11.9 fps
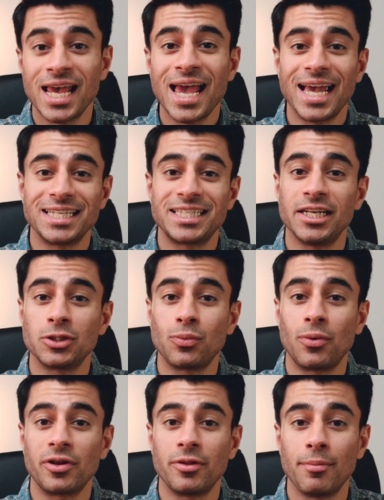is seen as
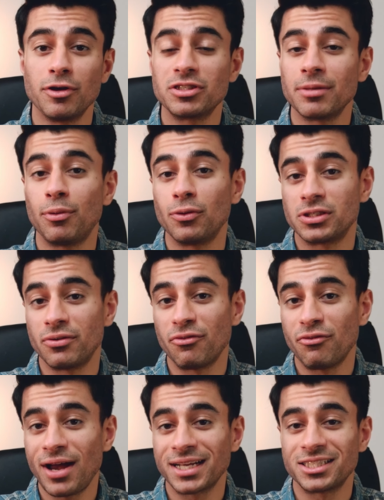one of the most important
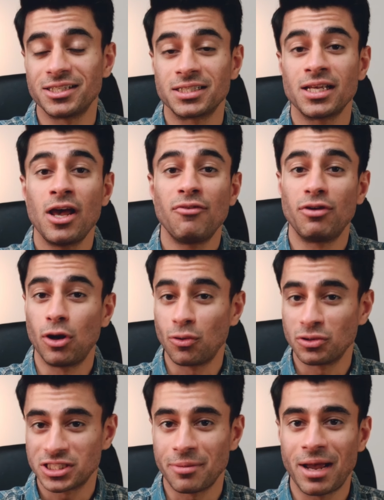factors for
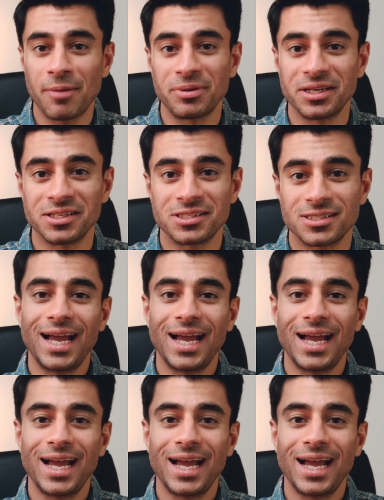long-term happiness.